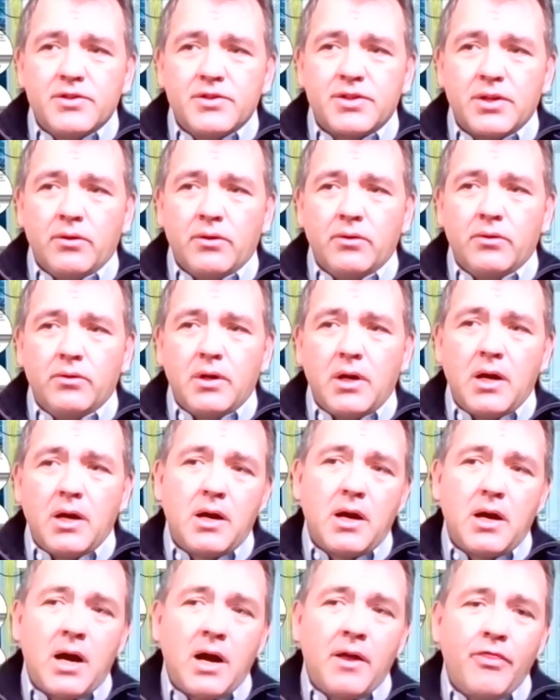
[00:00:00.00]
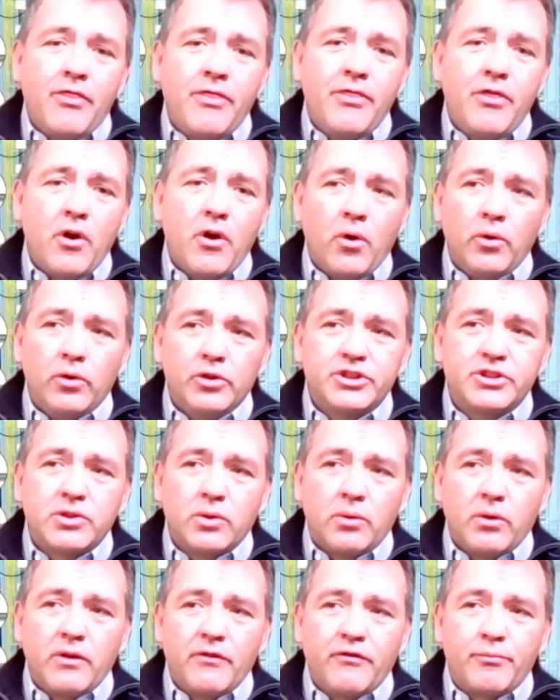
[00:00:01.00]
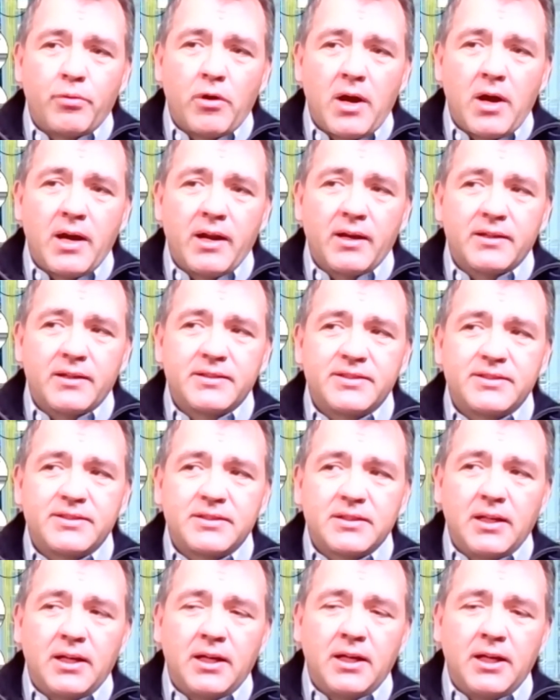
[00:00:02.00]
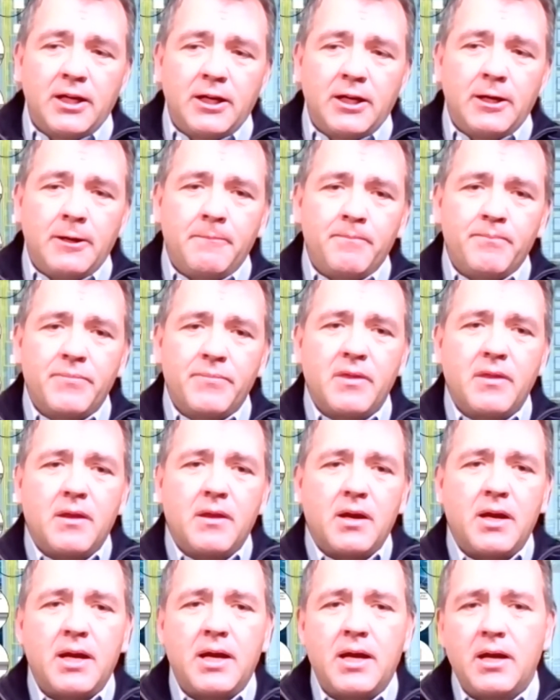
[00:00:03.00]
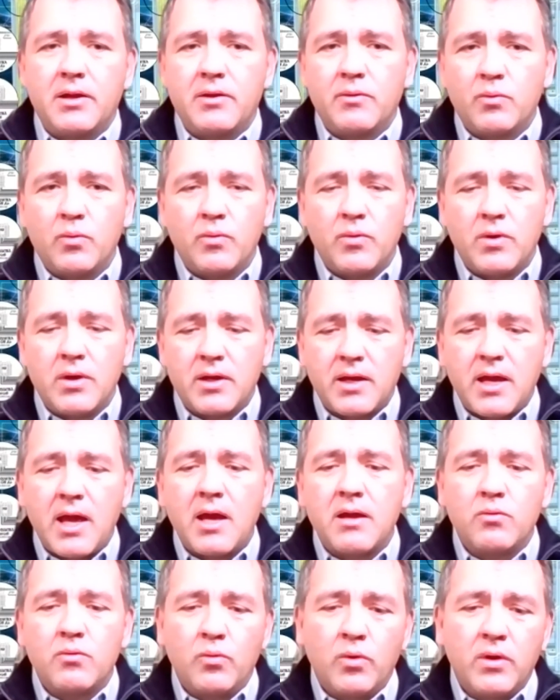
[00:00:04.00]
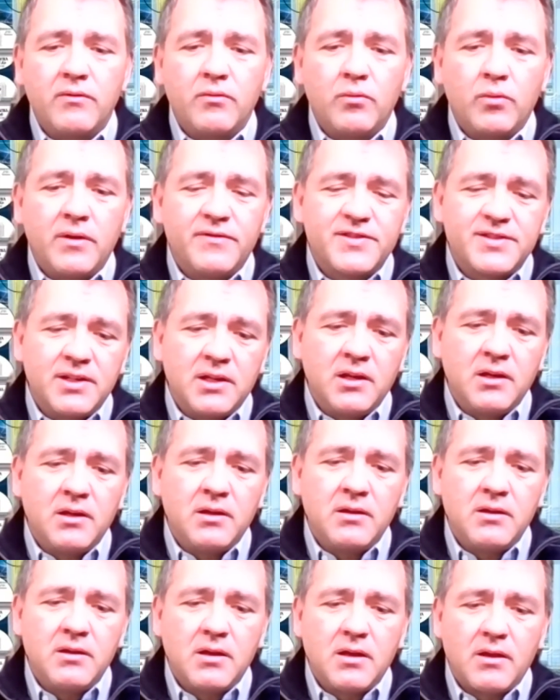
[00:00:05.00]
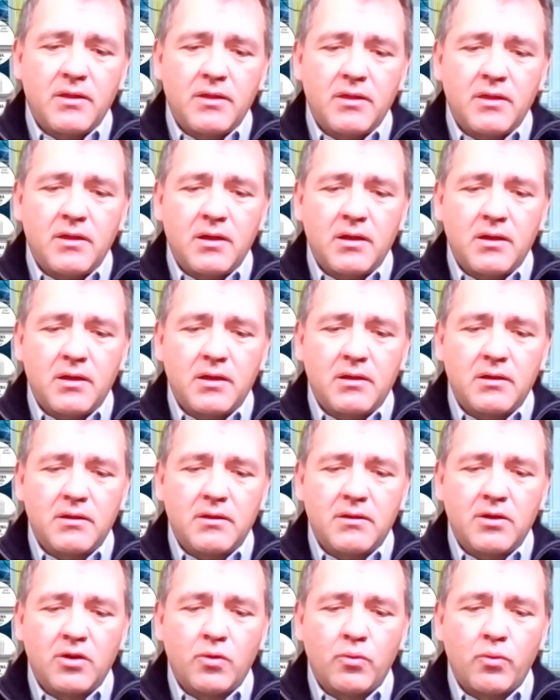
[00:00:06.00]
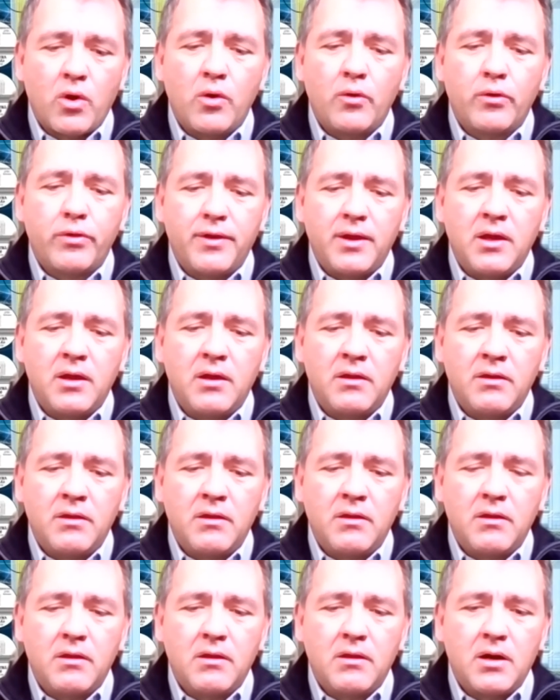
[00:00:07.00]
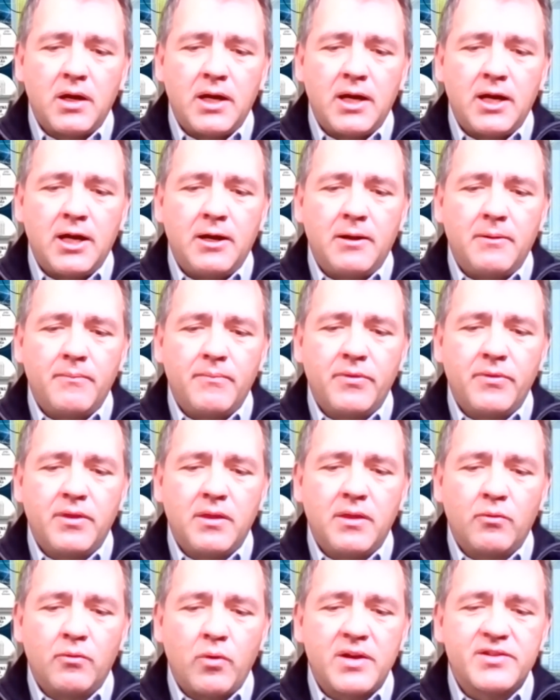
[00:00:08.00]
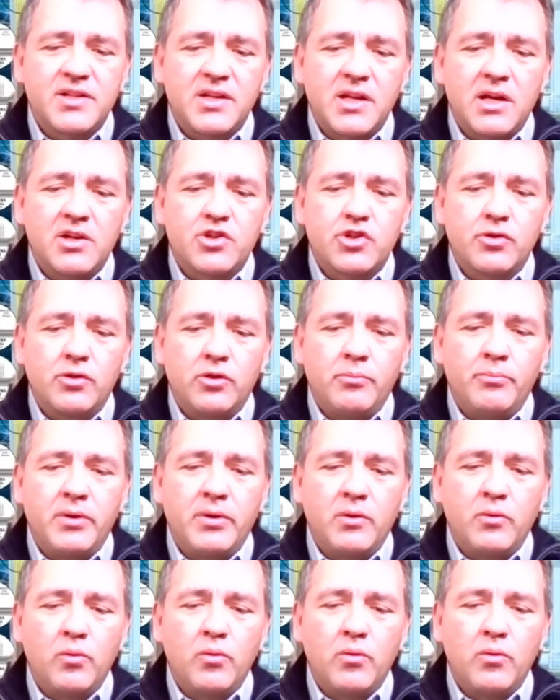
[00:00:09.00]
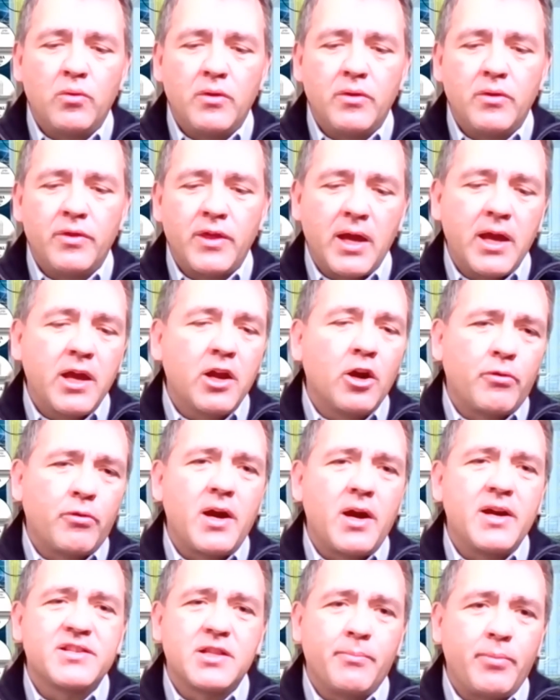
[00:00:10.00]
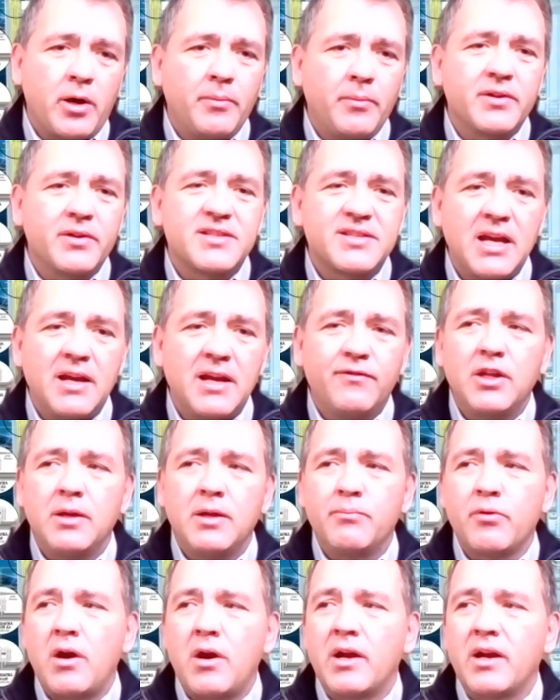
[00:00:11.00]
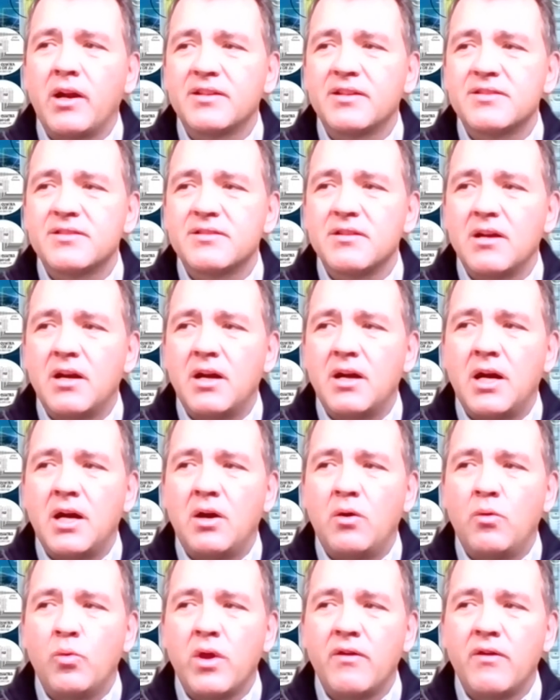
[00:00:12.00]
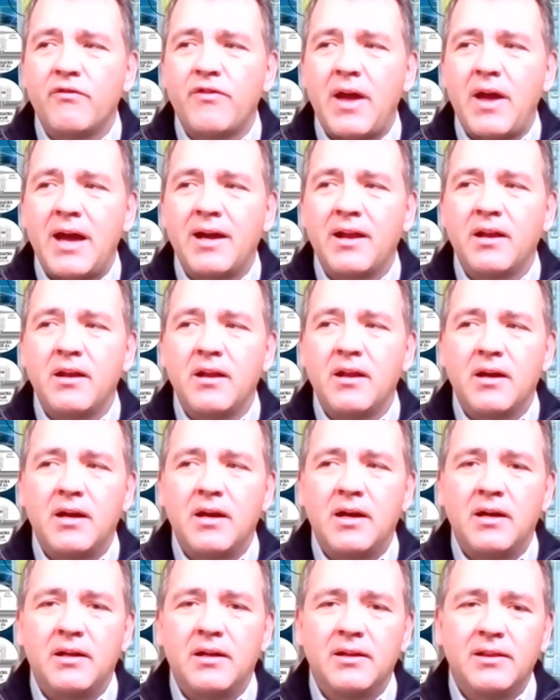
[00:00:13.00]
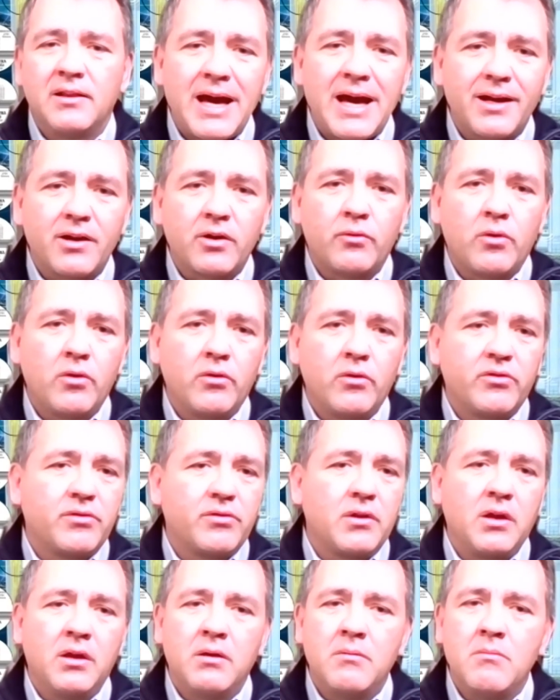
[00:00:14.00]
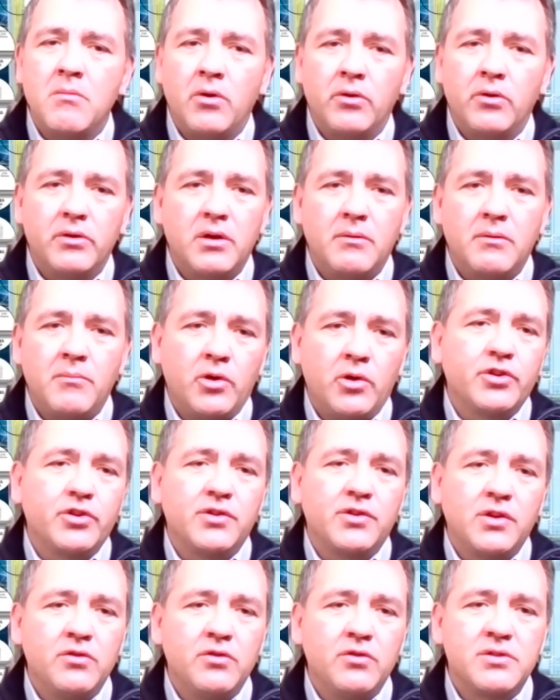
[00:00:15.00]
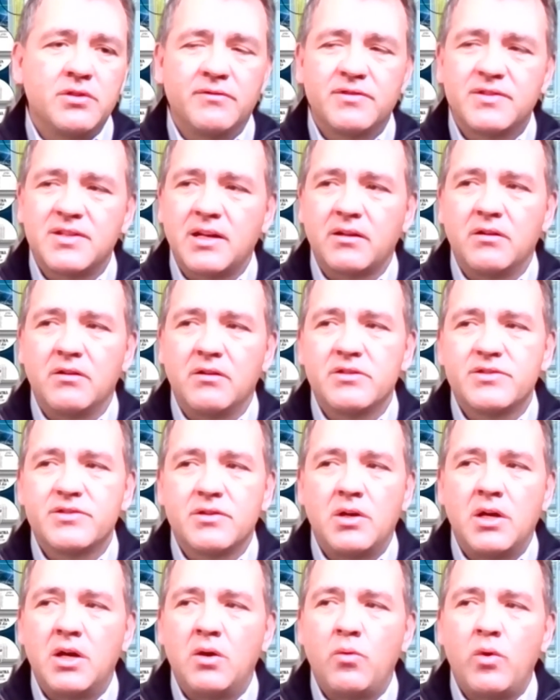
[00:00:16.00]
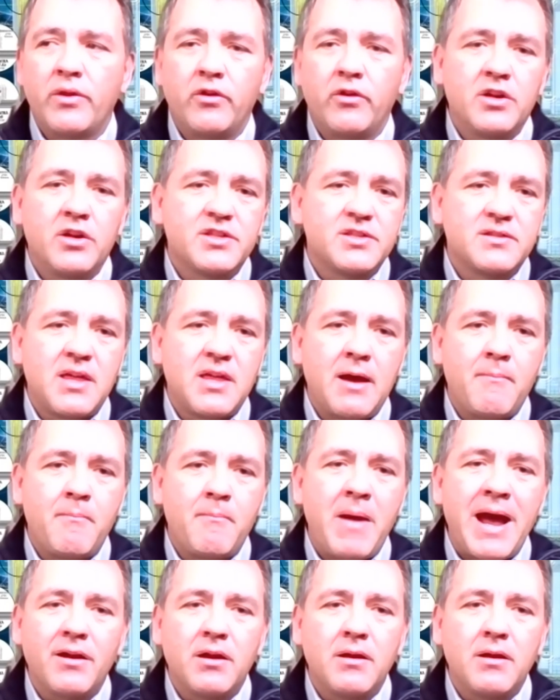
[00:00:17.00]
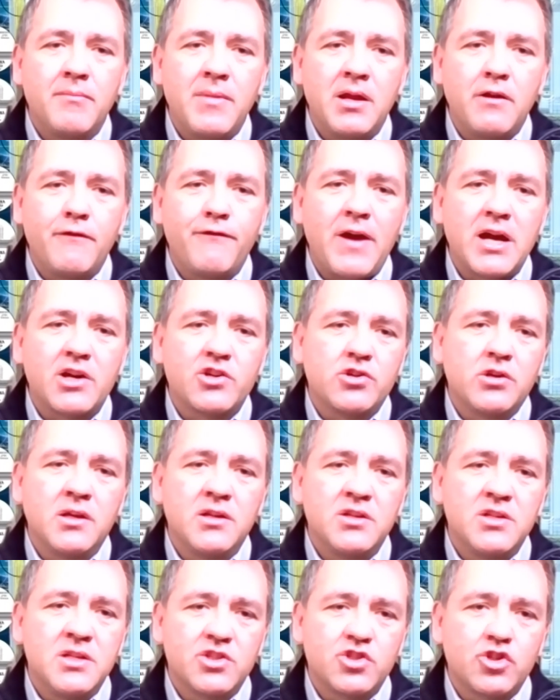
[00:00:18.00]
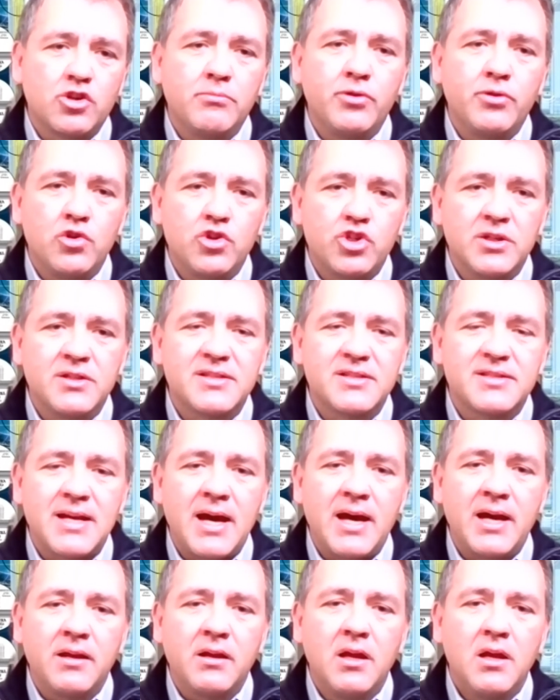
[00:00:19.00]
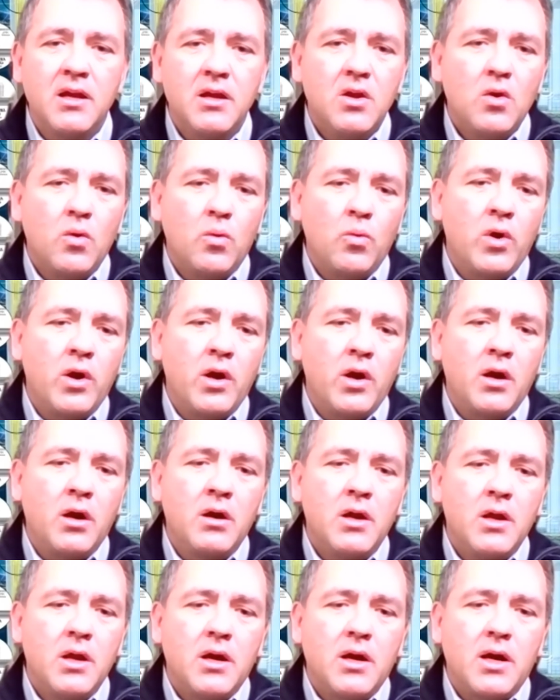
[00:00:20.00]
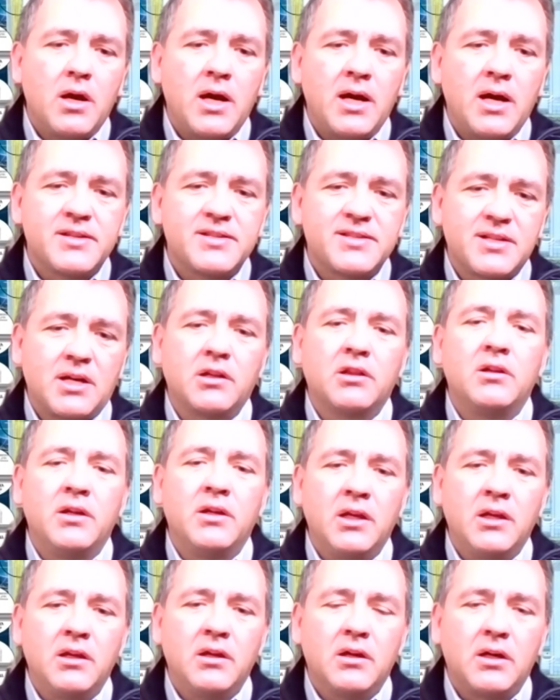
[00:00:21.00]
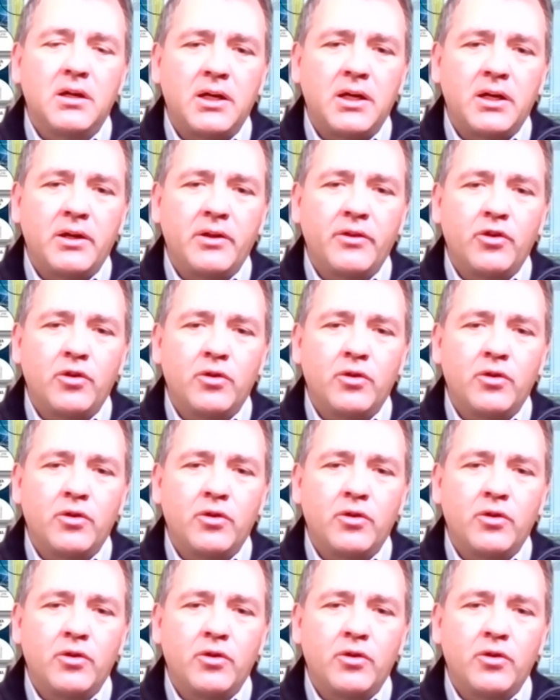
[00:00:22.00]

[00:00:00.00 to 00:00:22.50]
So, uh, on those sort of products, um, uh, again, we, we've seen the, the growth in uh, the residential, but the enterprise, the public safety products uh, we have had uh, a lot of growth in mul- multitudes of sectors, uh, whether it's that ma- manufacturing and distribution side, where uh, suddenly uh,